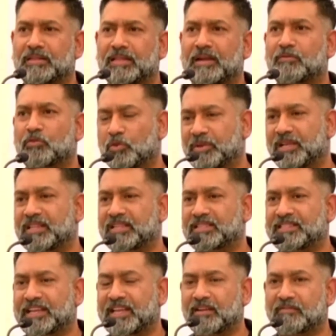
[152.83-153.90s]
That would be in the
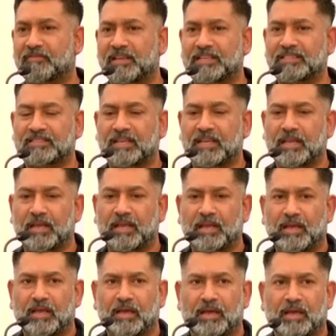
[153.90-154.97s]
second phase.
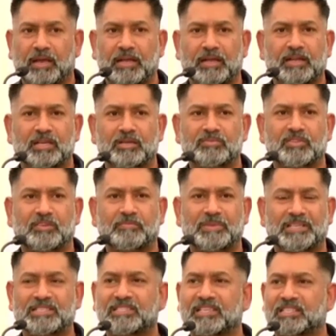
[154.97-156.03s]
In terms of
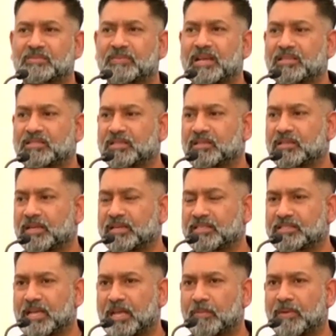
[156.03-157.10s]
business expansion, that
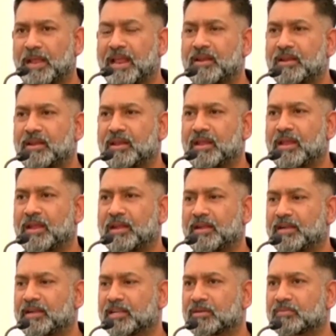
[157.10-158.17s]
is our plan, and
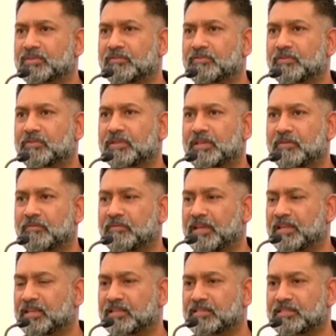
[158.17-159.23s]
in terms of the
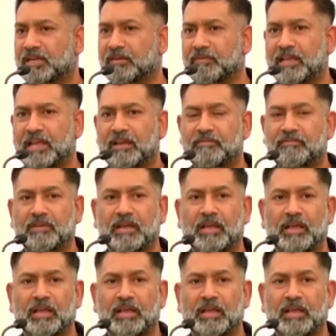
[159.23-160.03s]
vehicles that we have,